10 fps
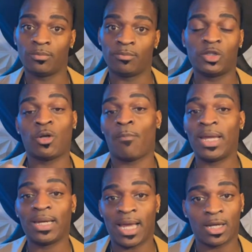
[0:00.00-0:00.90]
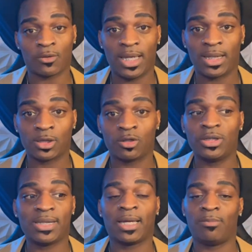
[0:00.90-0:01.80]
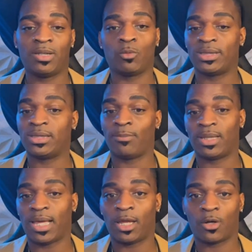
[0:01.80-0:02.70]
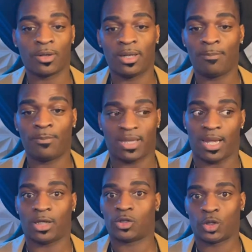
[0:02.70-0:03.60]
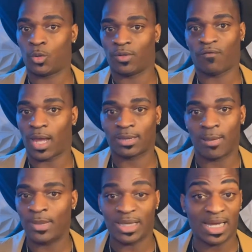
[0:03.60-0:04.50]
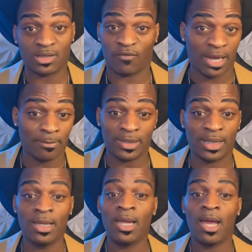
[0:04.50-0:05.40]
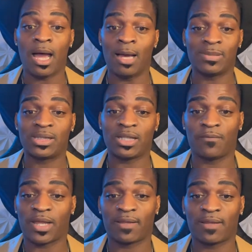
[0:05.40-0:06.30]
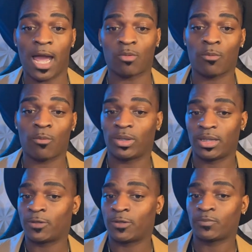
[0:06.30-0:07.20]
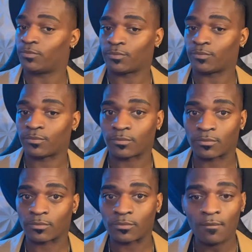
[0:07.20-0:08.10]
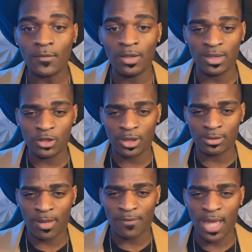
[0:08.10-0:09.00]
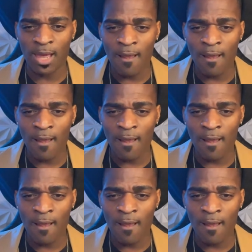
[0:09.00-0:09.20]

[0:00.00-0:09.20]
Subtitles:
But Megan ain't got no kids, so she's not going to be really sympathetic or empathetic toward the fact that Millie has a family, and stuff like that. I really don't think she cares about that.